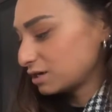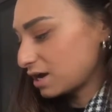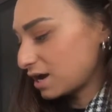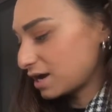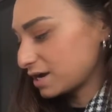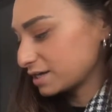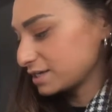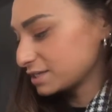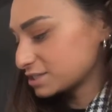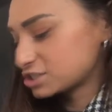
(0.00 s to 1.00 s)
I,
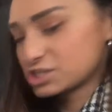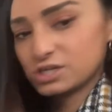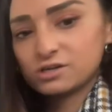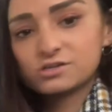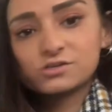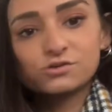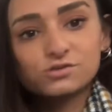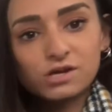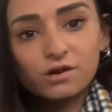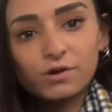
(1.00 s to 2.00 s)
t. So
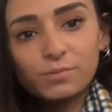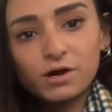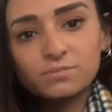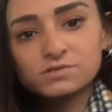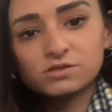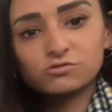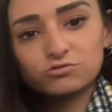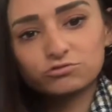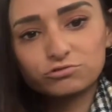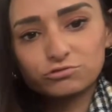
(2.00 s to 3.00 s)
use our robot arms.
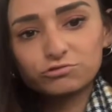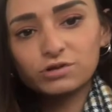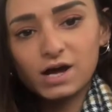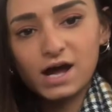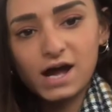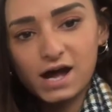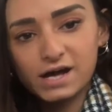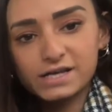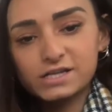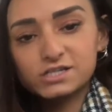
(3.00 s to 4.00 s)

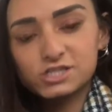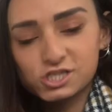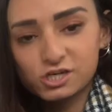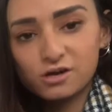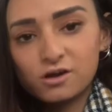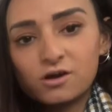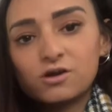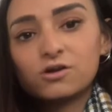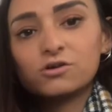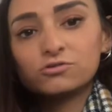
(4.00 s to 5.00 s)
I, t.
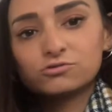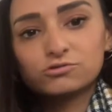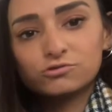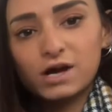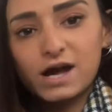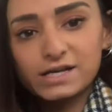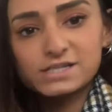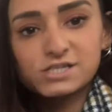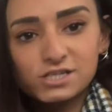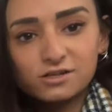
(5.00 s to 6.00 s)

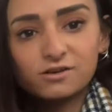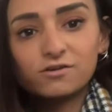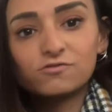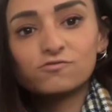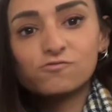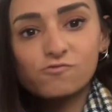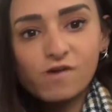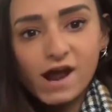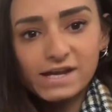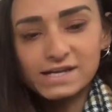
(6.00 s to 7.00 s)
Right.
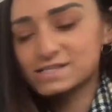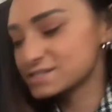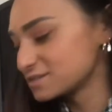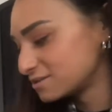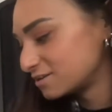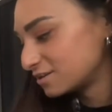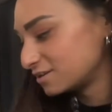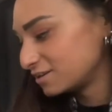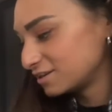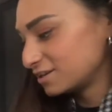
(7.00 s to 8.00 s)
Right.
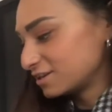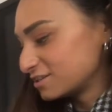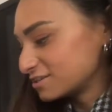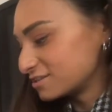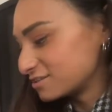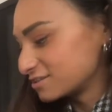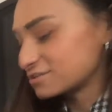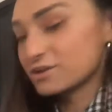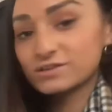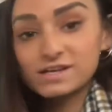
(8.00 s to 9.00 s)

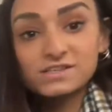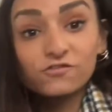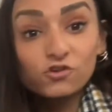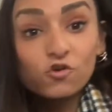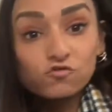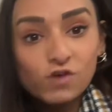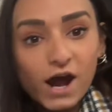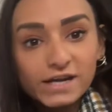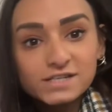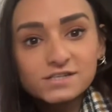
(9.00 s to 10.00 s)
So that's if you're
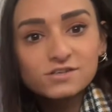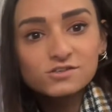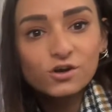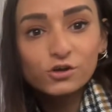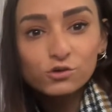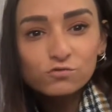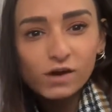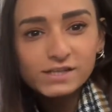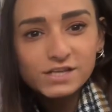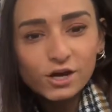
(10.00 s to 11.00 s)
right. So you
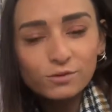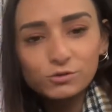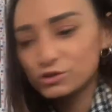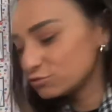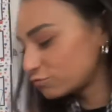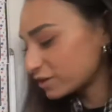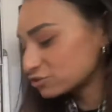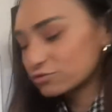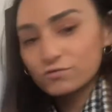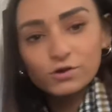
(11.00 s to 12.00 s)
write at home when you read
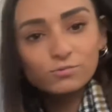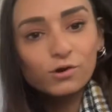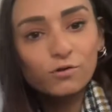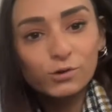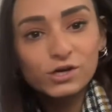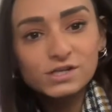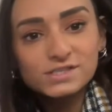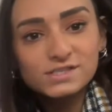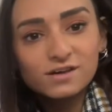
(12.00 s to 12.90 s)
your robot words.